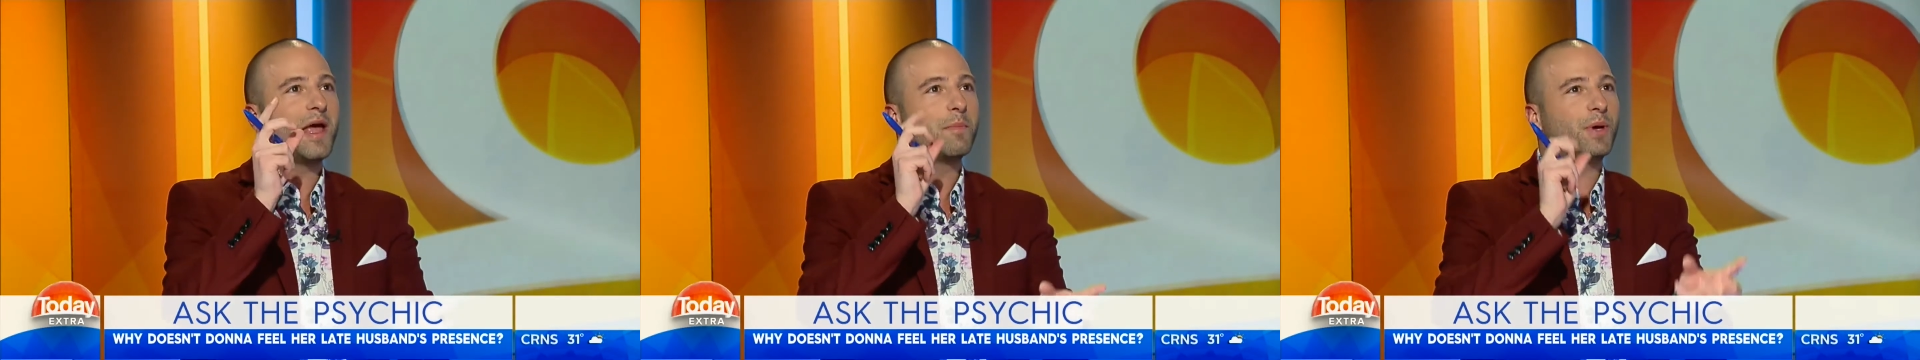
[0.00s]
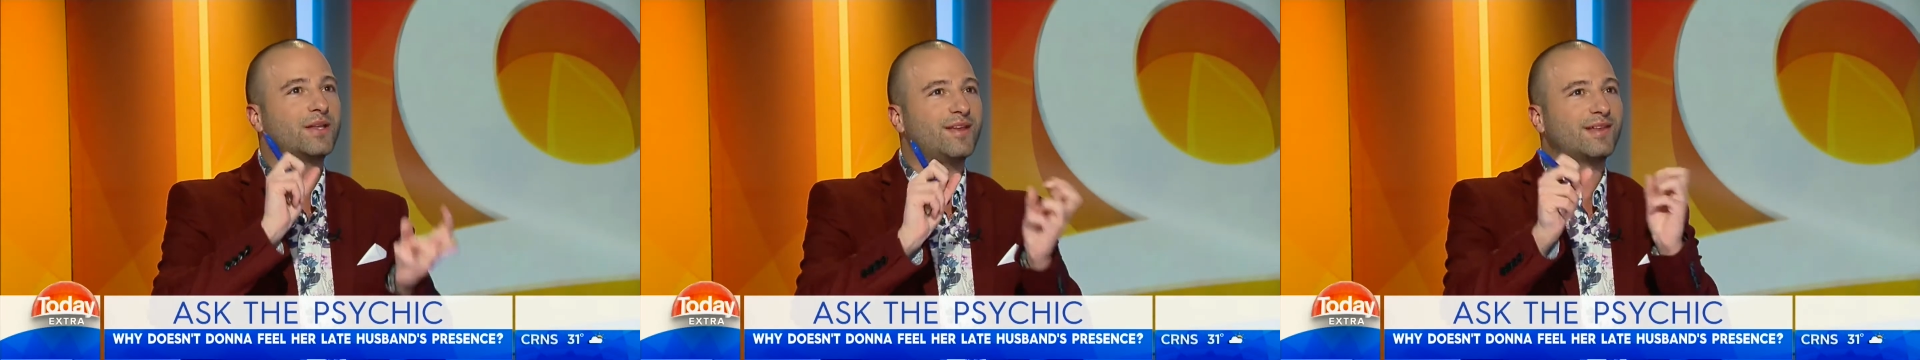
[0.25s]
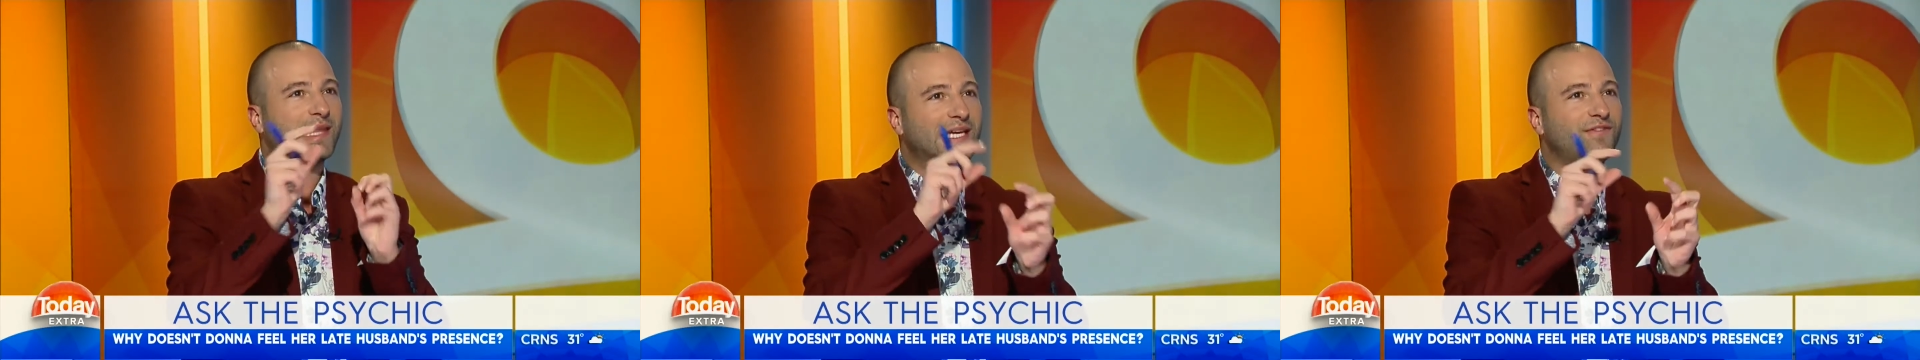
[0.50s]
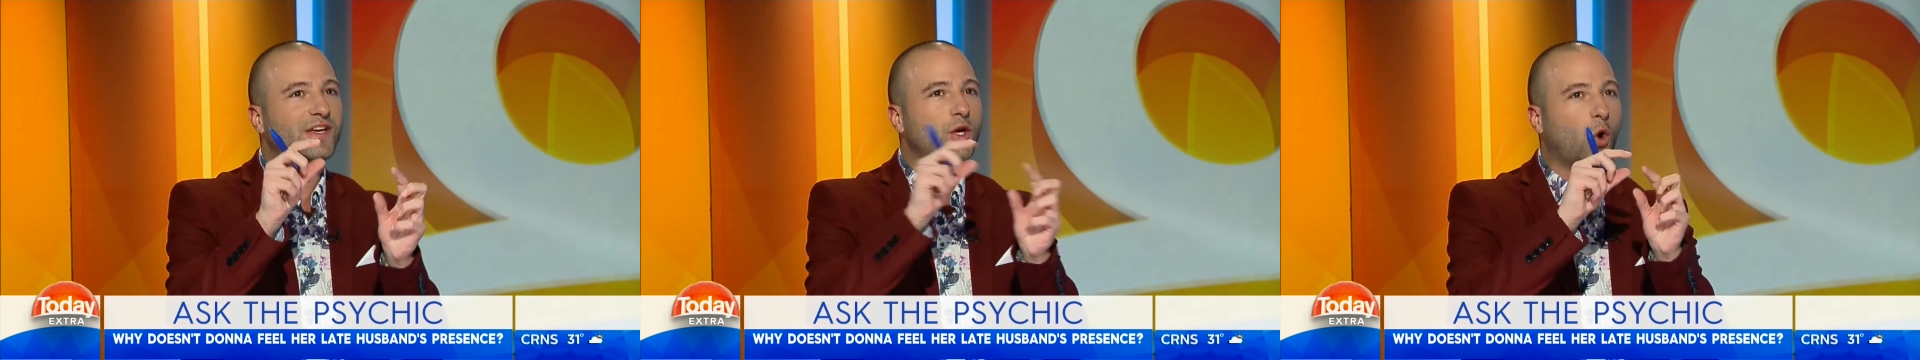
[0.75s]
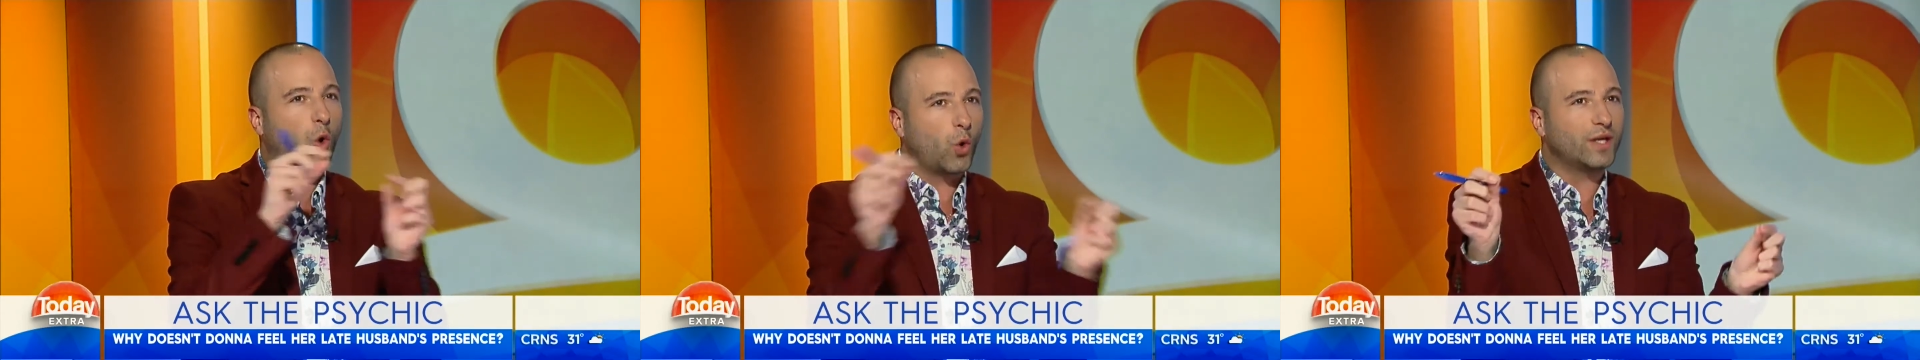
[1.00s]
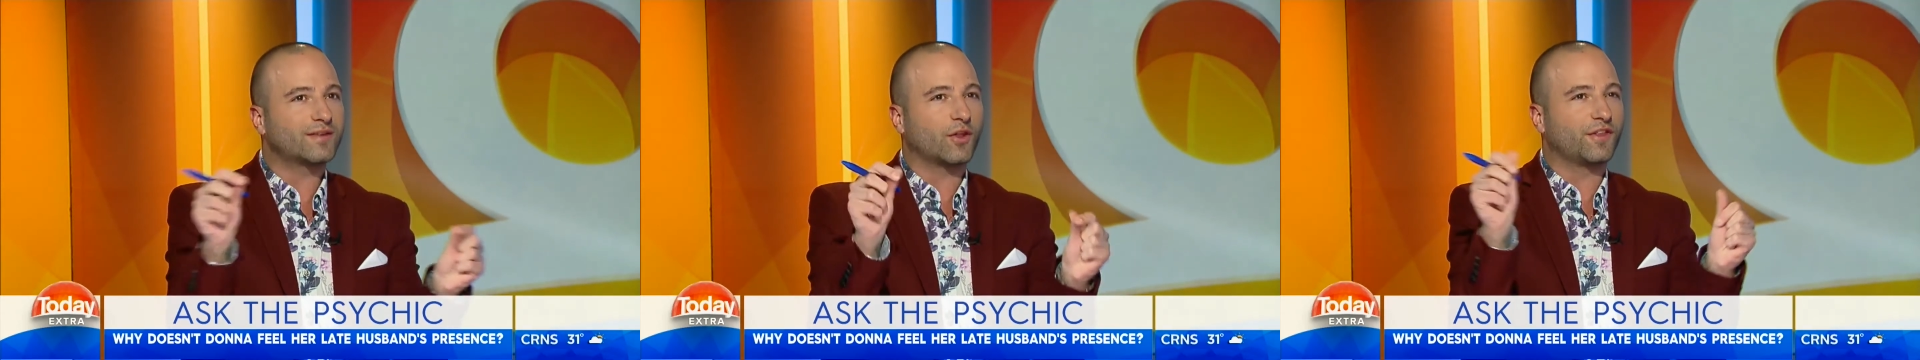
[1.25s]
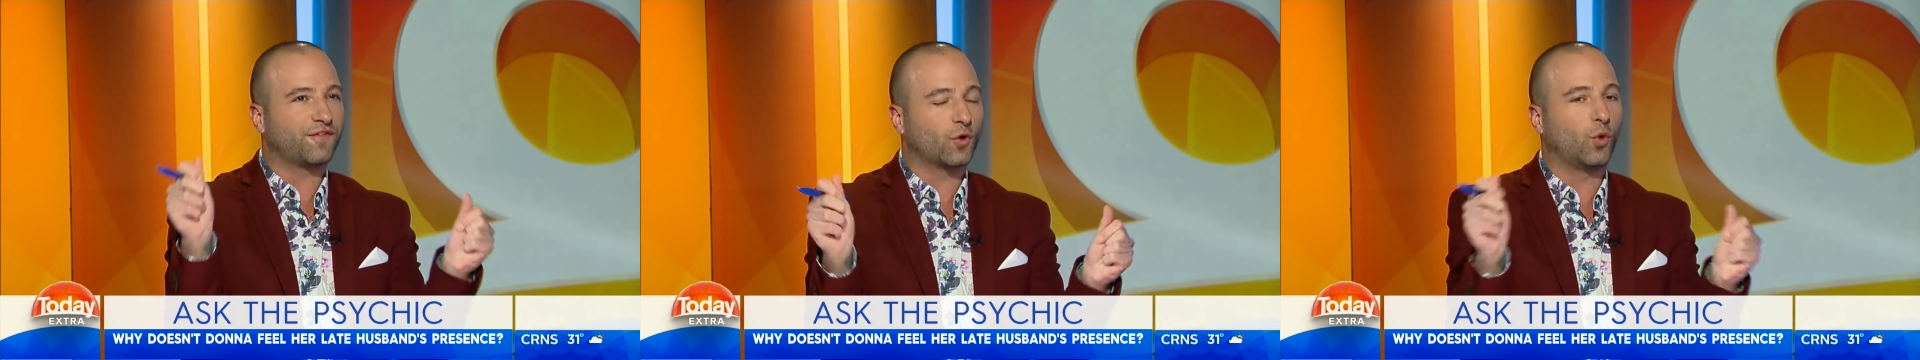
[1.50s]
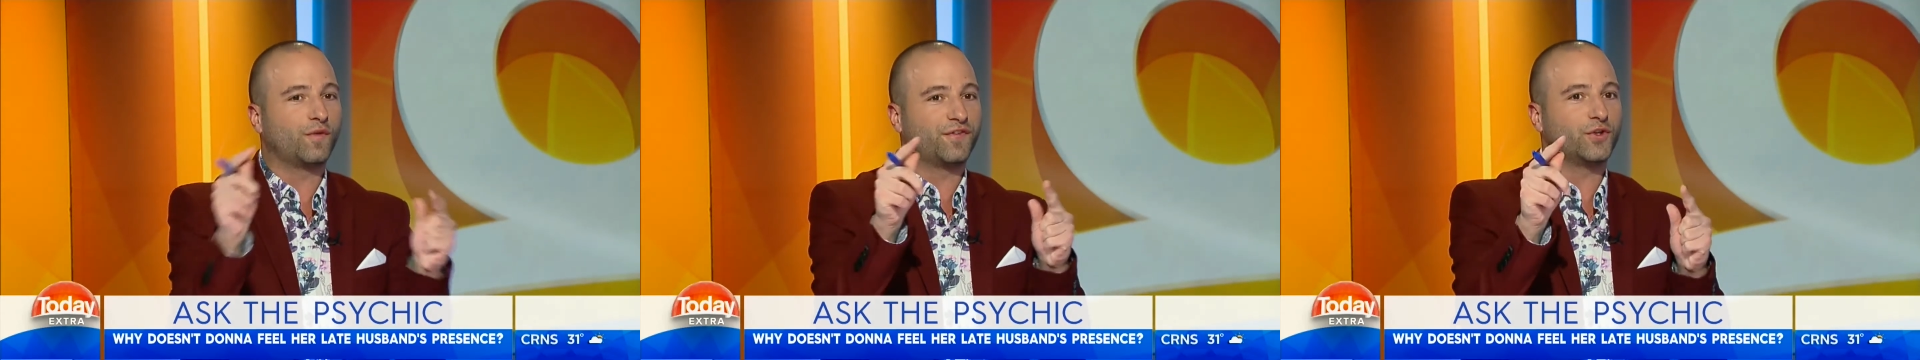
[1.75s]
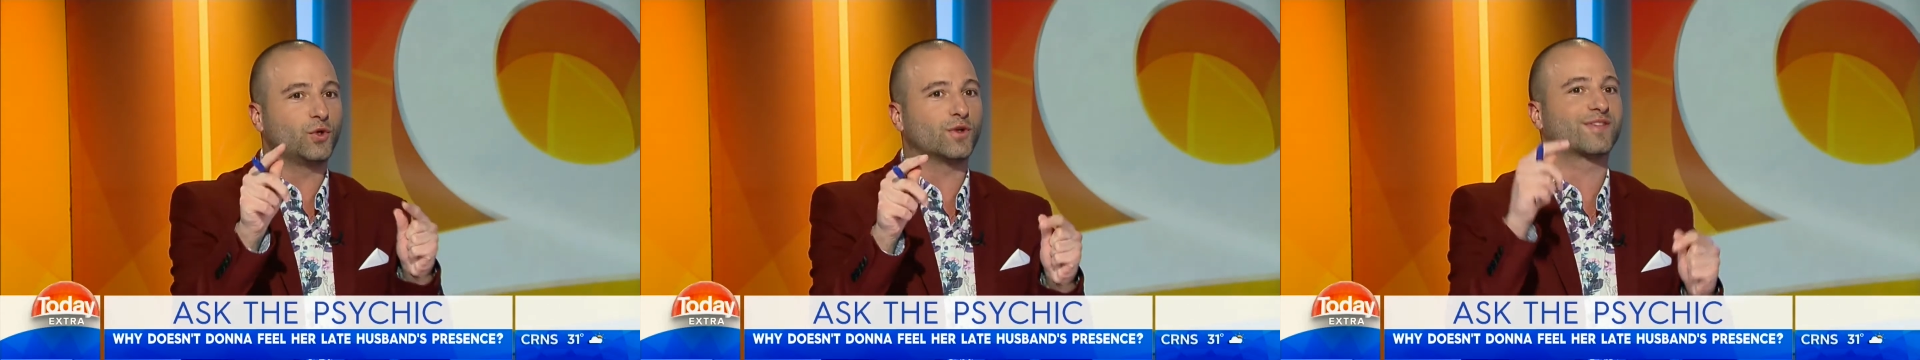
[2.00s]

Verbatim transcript: because he's leaving coins on the floor for you.